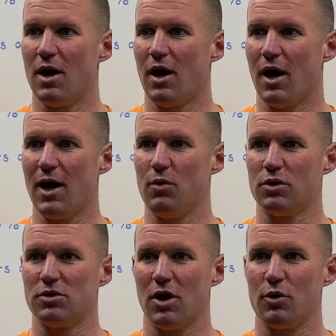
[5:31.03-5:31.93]
I will
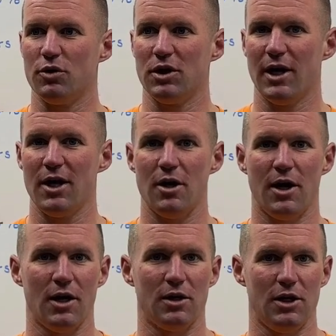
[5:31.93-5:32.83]
talk with you later,
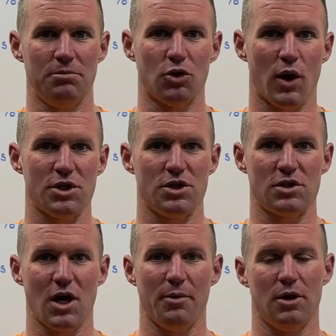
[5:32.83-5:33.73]
and keep the questions
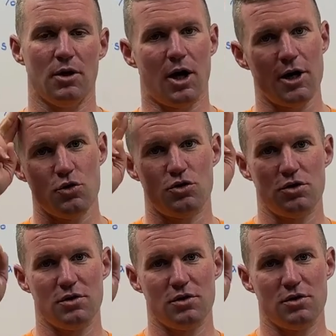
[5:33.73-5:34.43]
coming. Adios.